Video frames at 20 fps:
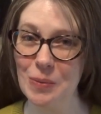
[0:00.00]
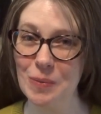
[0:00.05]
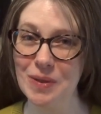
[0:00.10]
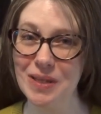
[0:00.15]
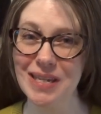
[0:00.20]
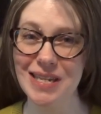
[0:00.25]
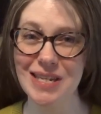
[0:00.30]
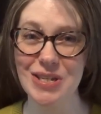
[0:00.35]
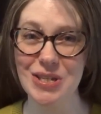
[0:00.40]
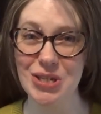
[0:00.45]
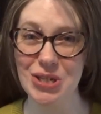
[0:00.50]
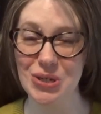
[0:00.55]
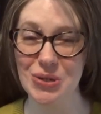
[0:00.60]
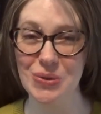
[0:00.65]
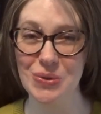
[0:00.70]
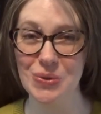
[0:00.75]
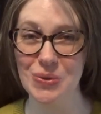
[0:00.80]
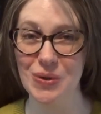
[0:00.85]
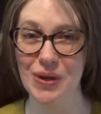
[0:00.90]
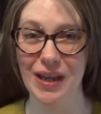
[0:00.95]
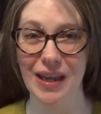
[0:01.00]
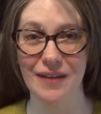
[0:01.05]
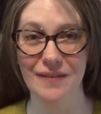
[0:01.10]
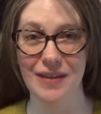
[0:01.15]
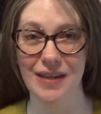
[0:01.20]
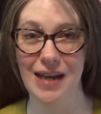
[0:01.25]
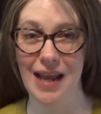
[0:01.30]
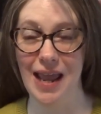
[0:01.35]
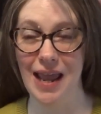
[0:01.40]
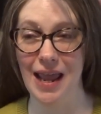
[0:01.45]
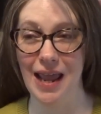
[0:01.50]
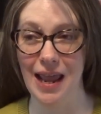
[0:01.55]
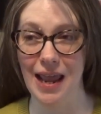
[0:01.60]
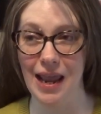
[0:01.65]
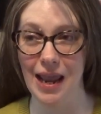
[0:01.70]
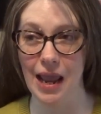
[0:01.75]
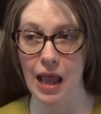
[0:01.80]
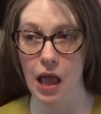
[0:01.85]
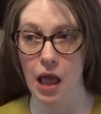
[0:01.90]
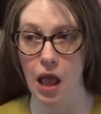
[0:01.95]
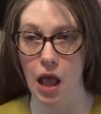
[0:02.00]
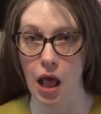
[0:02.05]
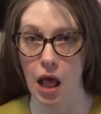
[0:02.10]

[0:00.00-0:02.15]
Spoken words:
please do give it a